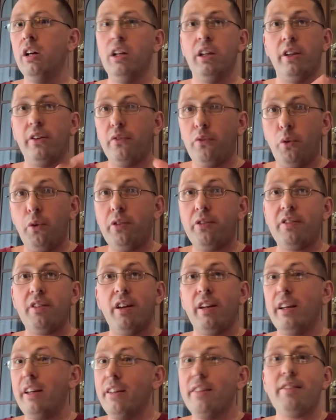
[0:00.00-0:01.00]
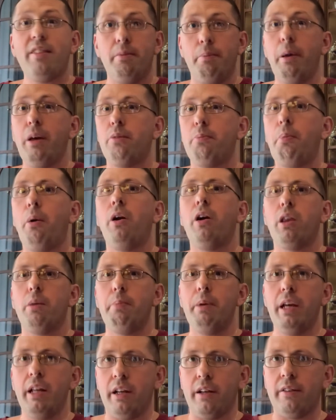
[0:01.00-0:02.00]
The foreskin is the best part of the
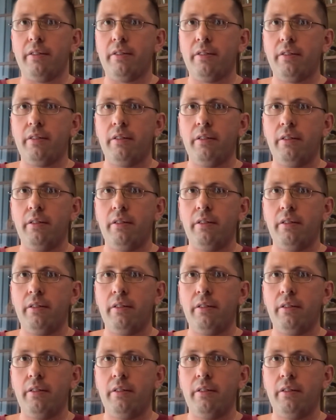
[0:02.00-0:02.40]
penis.